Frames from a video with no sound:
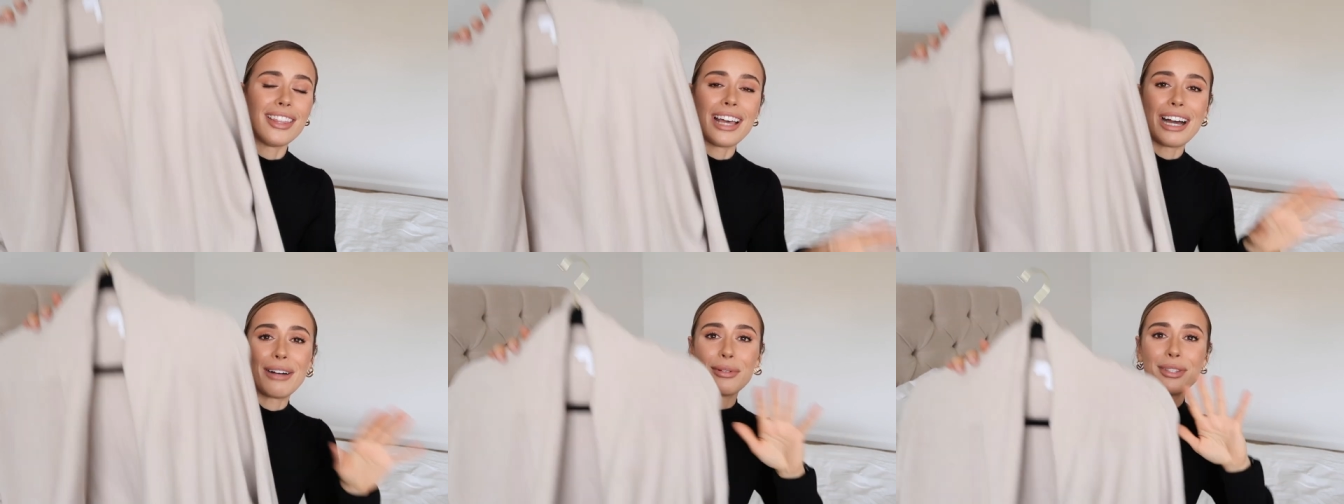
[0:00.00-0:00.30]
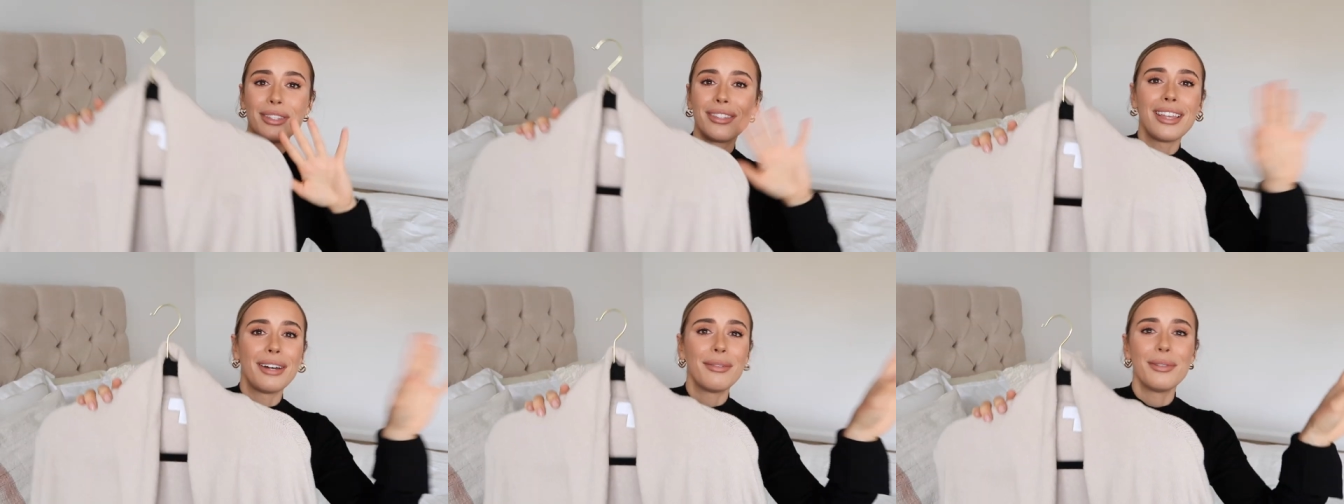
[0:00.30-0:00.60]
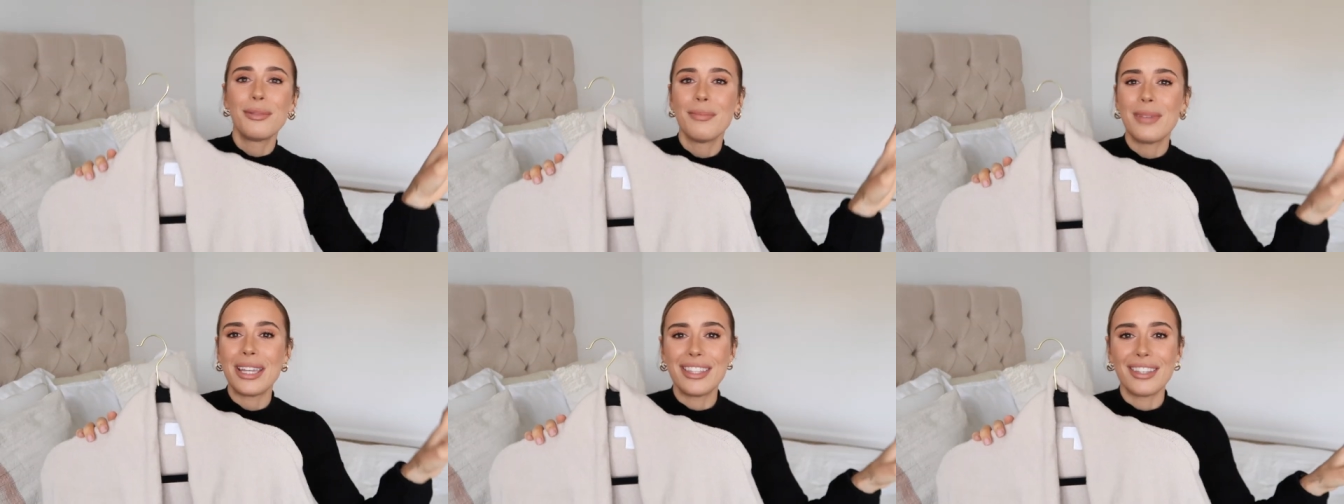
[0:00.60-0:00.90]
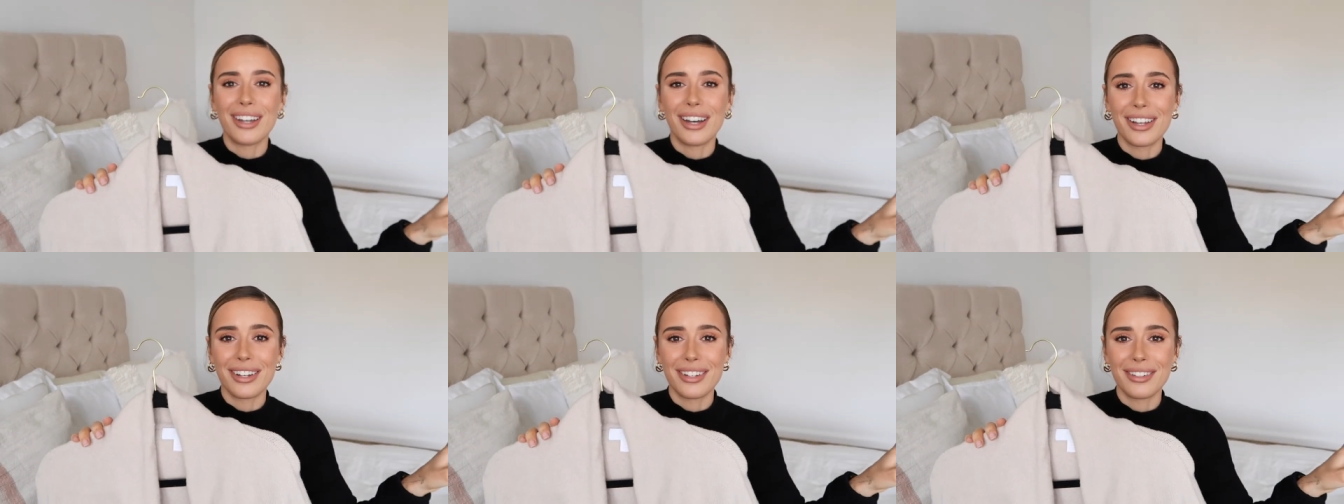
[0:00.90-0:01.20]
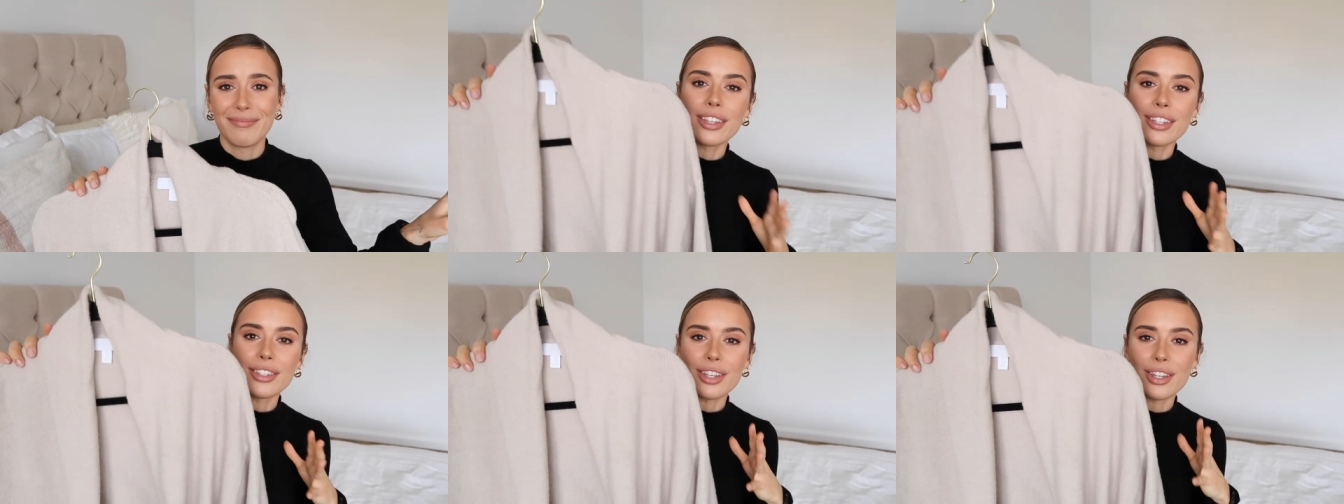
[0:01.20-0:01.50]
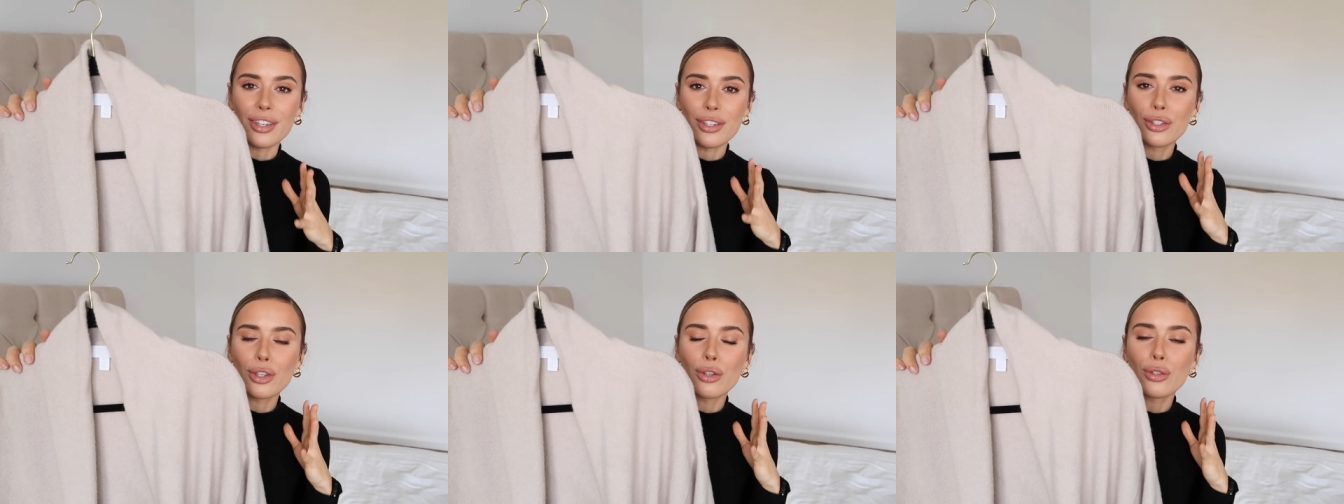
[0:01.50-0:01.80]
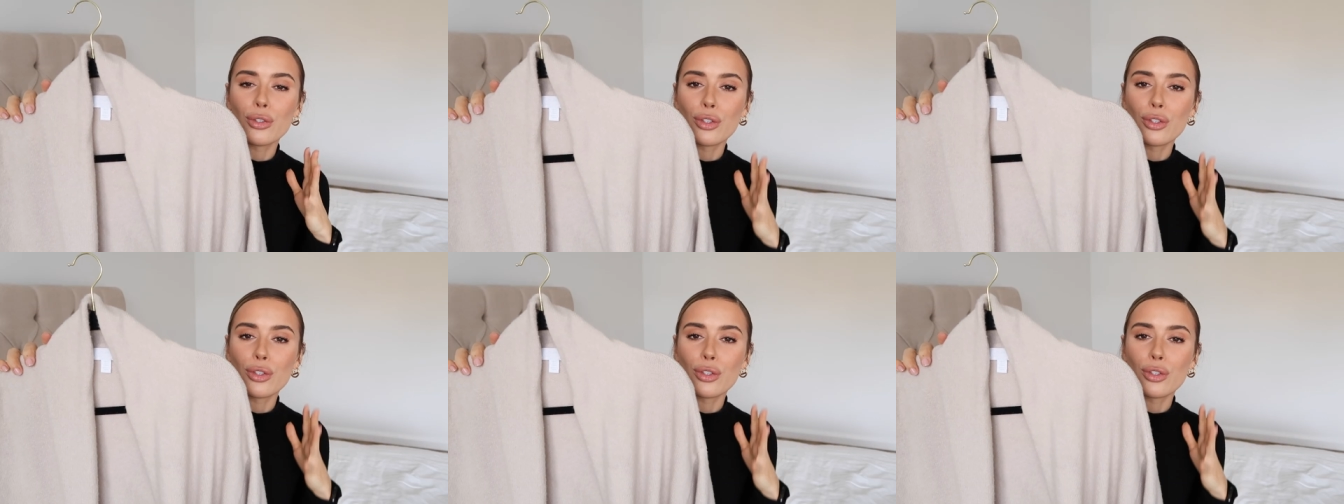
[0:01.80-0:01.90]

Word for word: and that was that was me done this is